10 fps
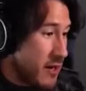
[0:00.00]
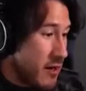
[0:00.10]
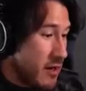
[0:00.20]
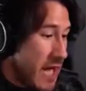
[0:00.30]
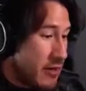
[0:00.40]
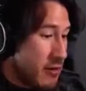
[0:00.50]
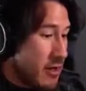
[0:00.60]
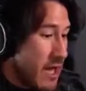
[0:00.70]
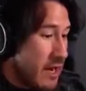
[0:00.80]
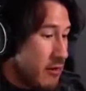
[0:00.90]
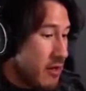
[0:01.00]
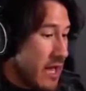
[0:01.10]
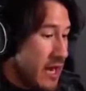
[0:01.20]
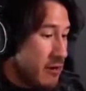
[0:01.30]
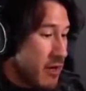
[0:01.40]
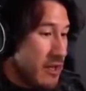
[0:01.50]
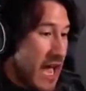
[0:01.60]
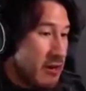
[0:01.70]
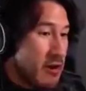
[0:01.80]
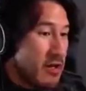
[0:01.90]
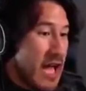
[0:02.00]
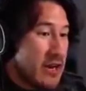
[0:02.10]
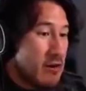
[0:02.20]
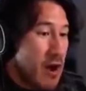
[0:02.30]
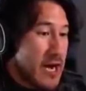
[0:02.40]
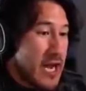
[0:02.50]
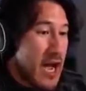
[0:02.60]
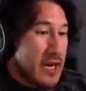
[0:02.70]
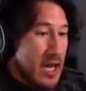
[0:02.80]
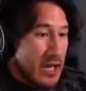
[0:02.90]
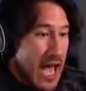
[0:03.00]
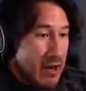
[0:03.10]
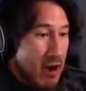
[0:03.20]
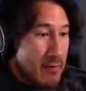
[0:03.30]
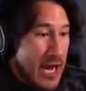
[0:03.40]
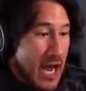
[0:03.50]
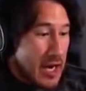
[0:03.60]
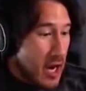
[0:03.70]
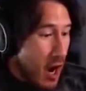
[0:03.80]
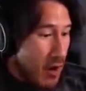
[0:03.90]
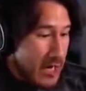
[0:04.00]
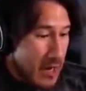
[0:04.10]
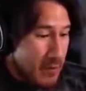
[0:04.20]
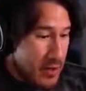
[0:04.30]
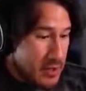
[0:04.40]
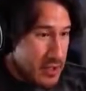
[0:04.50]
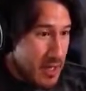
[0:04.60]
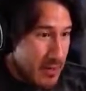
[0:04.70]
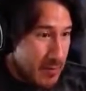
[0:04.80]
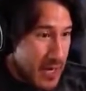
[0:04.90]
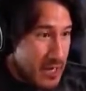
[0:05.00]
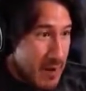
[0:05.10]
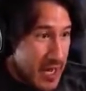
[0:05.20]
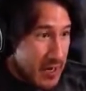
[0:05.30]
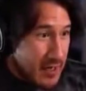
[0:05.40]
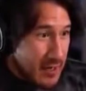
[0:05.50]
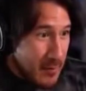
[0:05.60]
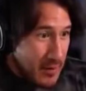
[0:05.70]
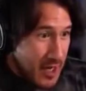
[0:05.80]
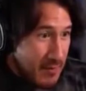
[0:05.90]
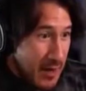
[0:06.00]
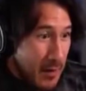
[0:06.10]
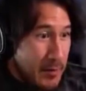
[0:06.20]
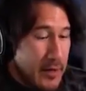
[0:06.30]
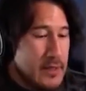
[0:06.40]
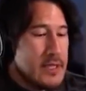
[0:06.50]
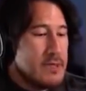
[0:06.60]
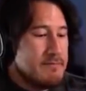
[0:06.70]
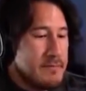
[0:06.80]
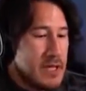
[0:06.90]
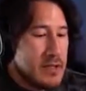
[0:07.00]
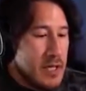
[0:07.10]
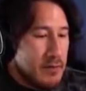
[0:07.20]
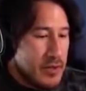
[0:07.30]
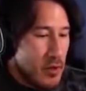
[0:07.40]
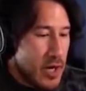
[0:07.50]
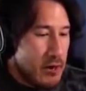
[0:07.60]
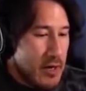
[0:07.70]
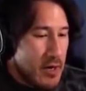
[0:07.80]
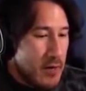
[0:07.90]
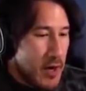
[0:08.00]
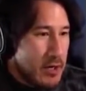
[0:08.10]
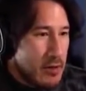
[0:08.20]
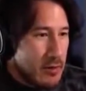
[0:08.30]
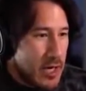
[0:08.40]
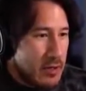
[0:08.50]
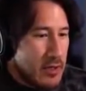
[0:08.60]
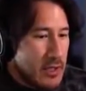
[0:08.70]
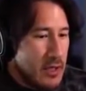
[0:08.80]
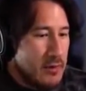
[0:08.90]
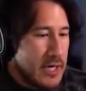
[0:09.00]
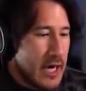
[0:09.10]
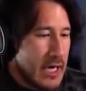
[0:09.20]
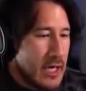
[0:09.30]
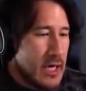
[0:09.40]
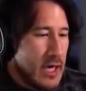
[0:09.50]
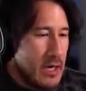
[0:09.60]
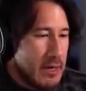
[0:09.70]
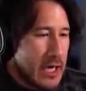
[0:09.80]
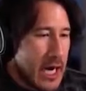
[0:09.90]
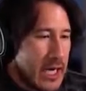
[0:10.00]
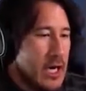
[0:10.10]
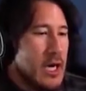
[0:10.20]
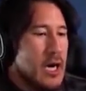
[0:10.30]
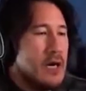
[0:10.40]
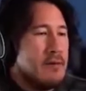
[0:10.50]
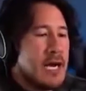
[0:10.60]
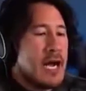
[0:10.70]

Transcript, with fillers: here! Ladder, ladder, ladder, ladder, ladder, oh my god! Ladder, oh my god! Oh my god, put something beneath me! What's happening? Put the water on! Water, water! Oh my god! Oh my god! Oh my